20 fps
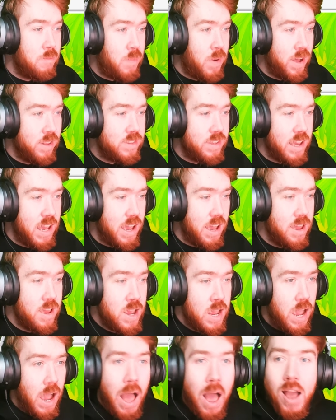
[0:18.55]
but
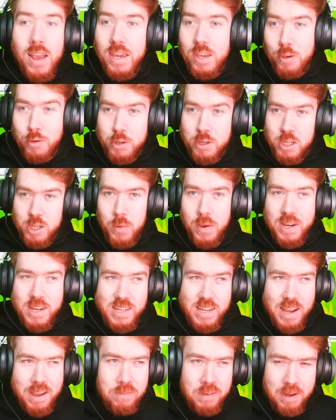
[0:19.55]
I get used to it
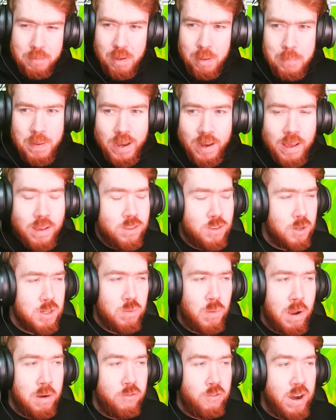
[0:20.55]
because I think I'm a bit late to
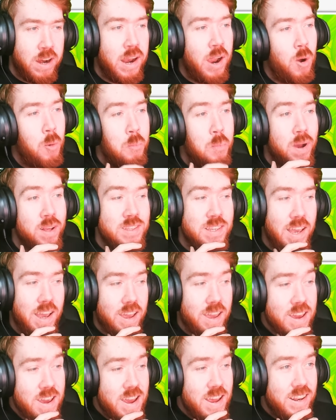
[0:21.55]
this one right now.
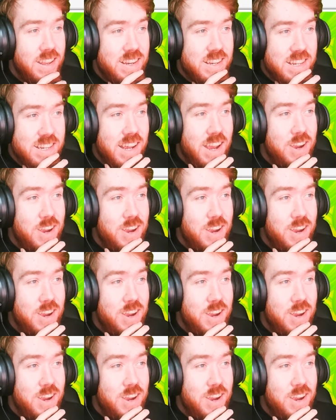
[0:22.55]
But this is